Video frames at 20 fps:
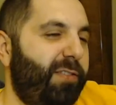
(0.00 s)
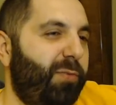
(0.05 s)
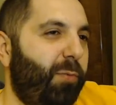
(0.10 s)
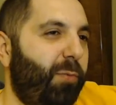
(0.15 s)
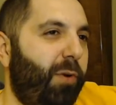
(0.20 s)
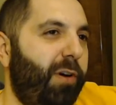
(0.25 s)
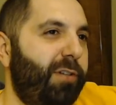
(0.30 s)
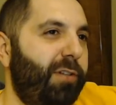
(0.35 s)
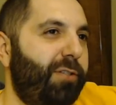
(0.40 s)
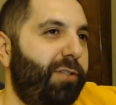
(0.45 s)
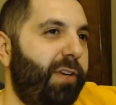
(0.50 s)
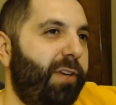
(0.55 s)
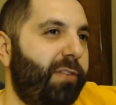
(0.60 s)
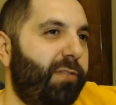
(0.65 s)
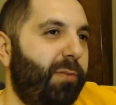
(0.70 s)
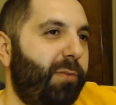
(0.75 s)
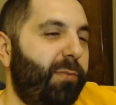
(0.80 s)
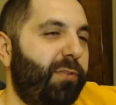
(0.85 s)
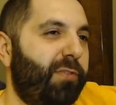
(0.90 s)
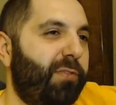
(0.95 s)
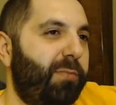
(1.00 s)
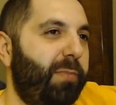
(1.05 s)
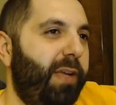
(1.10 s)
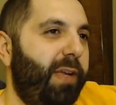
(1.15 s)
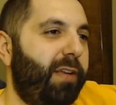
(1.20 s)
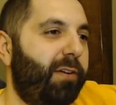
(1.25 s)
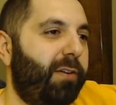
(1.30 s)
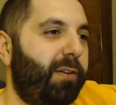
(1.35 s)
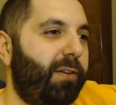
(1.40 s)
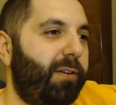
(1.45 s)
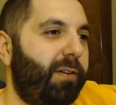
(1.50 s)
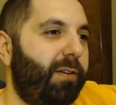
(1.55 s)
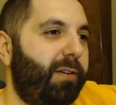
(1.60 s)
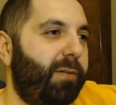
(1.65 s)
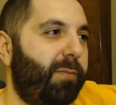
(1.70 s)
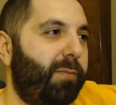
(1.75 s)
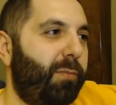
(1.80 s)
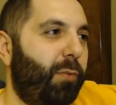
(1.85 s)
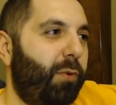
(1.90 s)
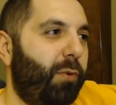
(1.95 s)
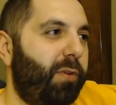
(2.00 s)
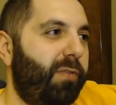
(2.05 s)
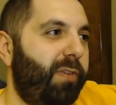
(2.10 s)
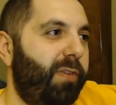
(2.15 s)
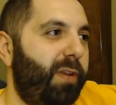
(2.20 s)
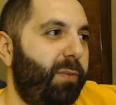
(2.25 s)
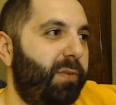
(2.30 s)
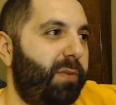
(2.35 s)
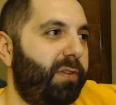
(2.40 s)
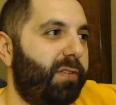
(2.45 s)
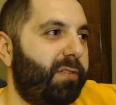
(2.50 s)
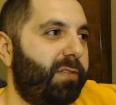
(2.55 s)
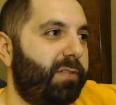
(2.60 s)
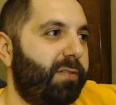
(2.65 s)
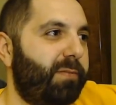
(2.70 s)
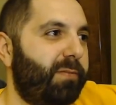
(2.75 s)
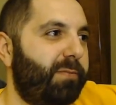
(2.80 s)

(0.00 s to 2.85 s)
swan dress almost made her more famous.